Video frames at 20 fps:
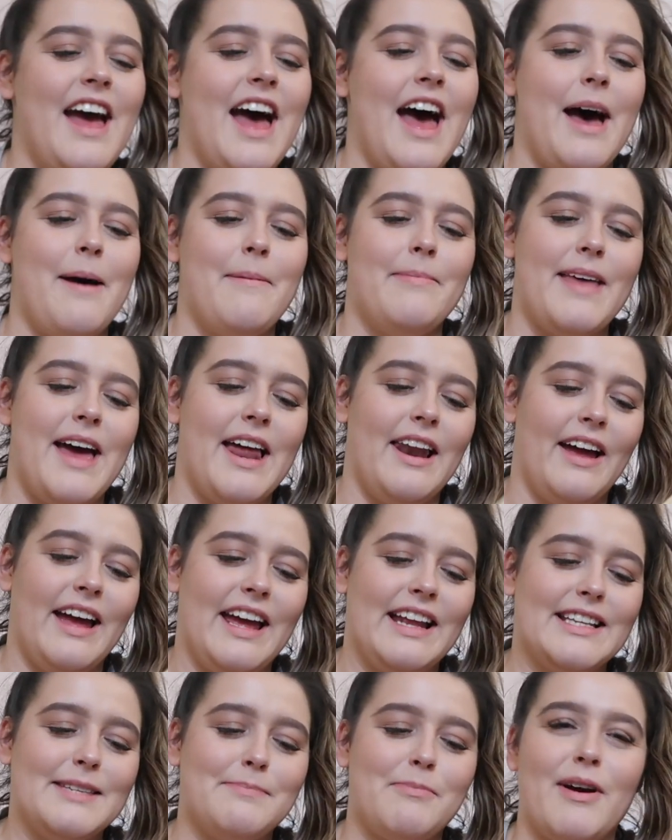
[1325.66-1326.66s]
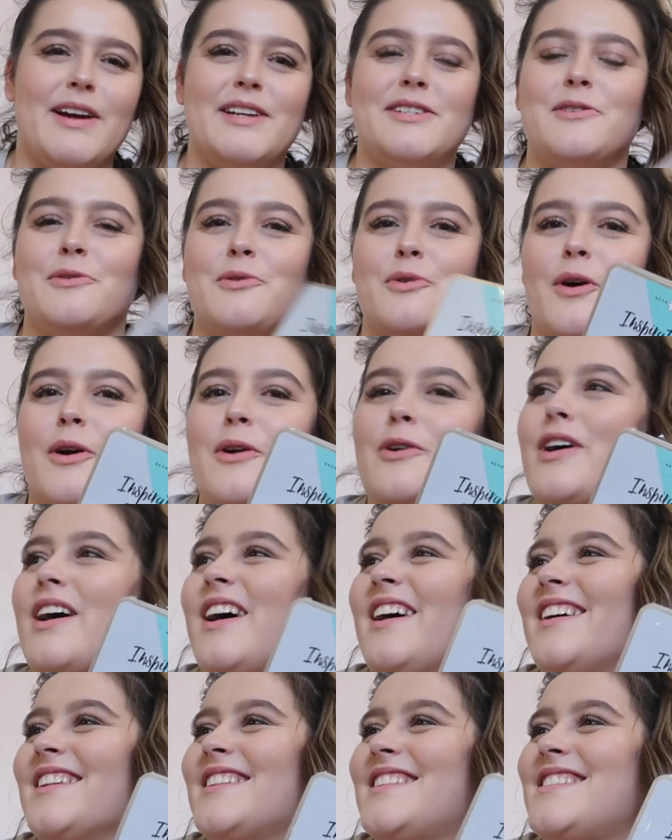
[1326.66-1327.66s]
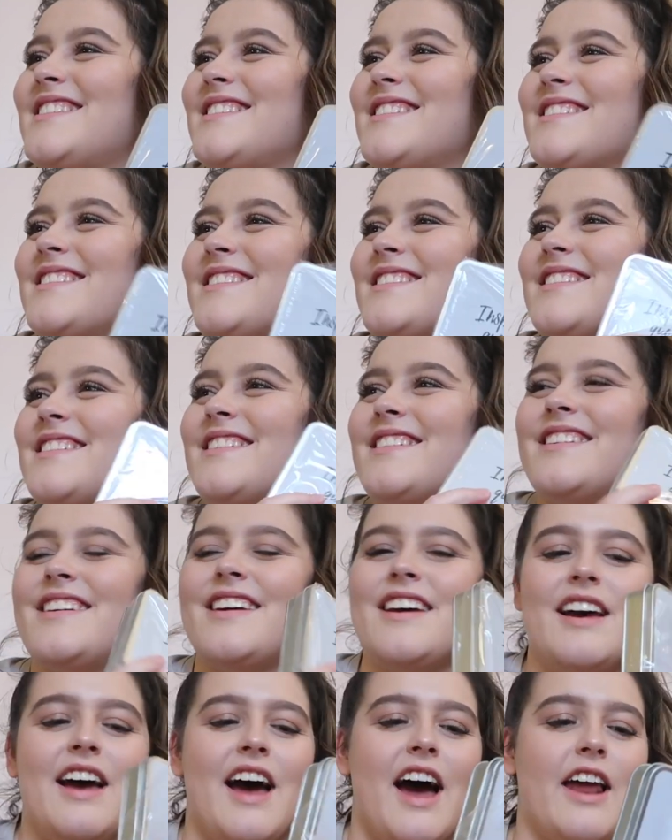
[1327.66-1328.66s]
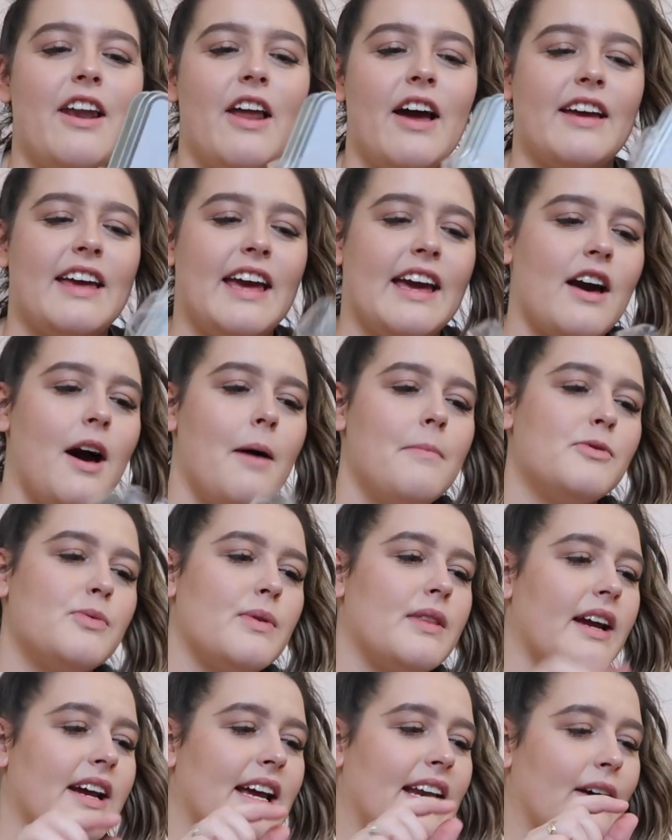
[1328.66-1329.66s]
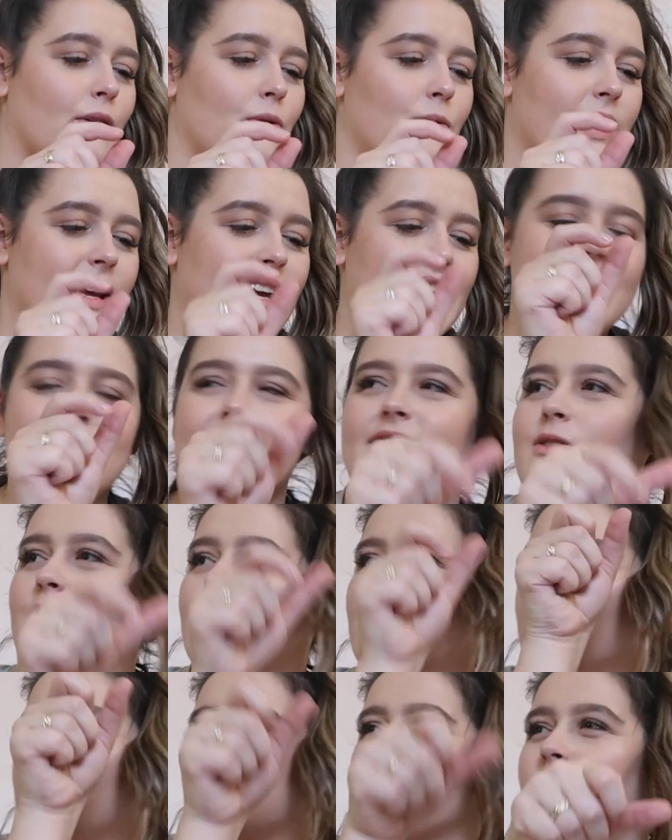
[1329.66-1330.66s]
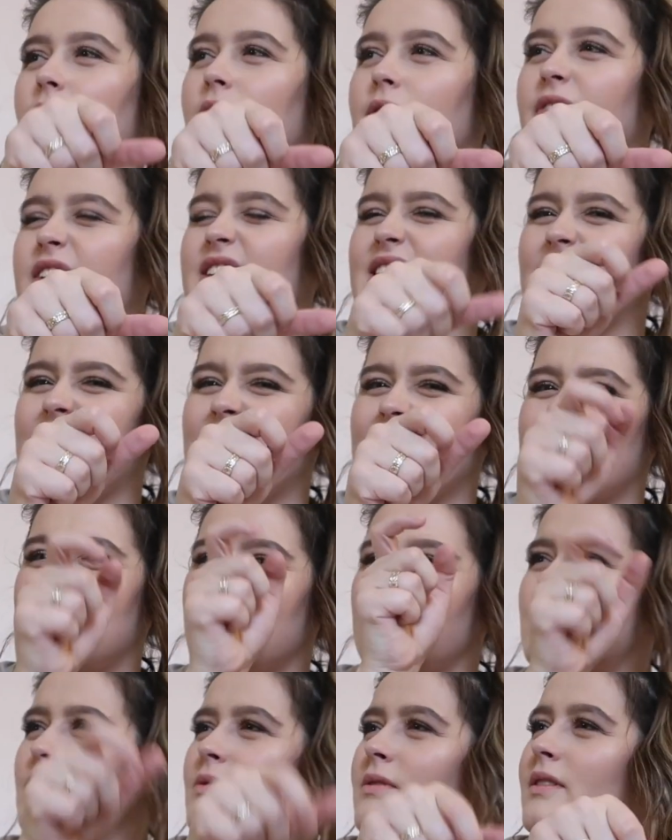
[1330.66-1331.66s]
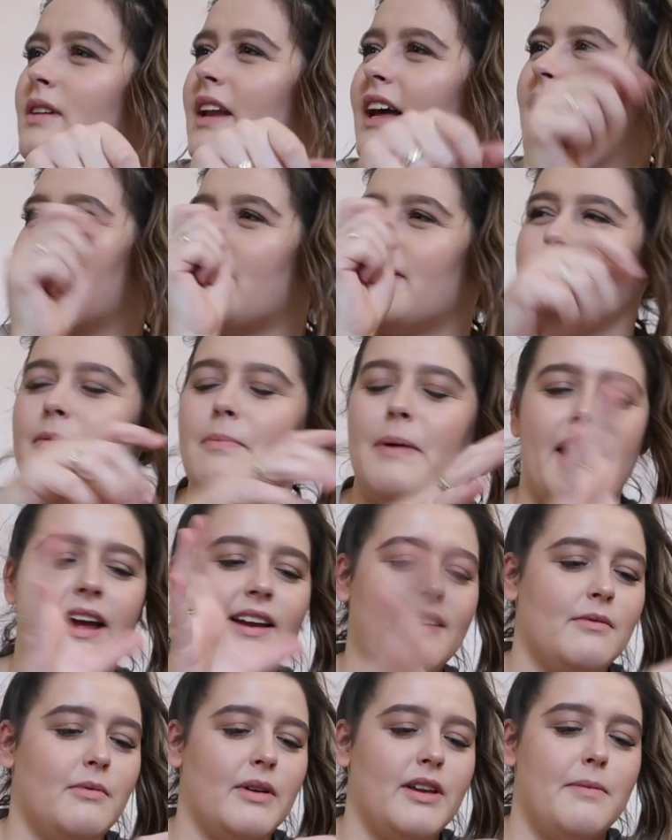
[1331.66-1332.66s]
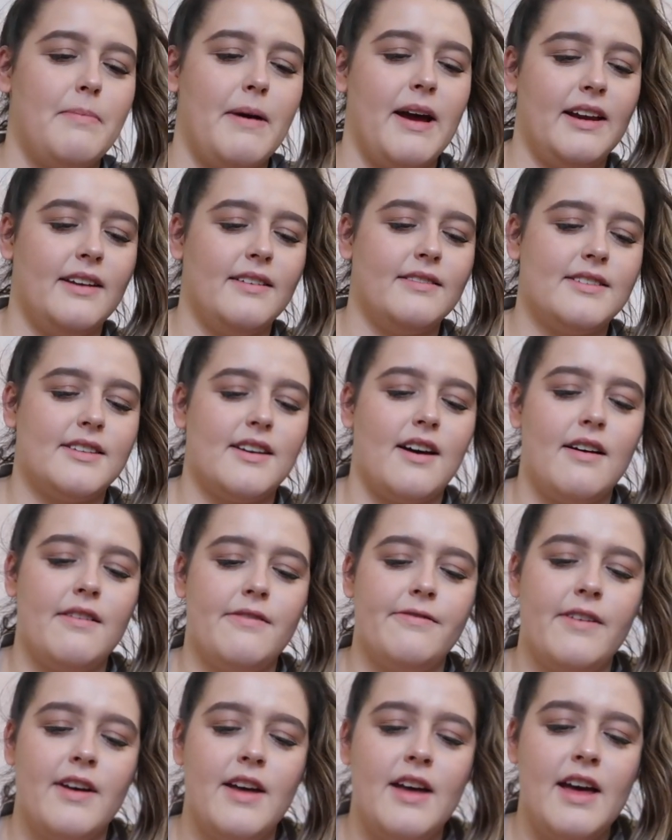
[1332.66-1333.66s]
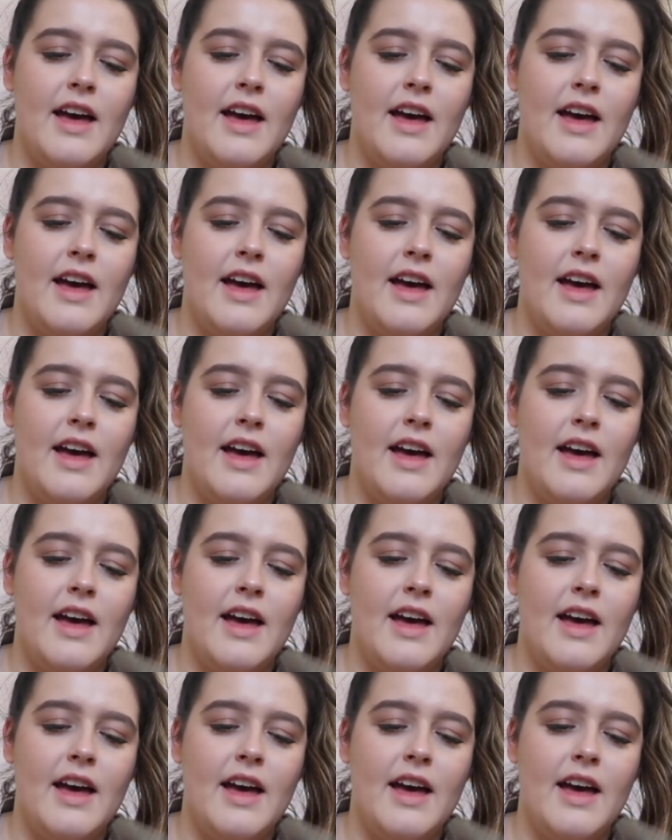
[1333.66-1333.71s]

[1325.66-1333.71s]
And they're like inspirational quote cards. Oh no. And like it comes with like a little easel sort of, is it easel? Yeah. Like the paint, when you paint stuff.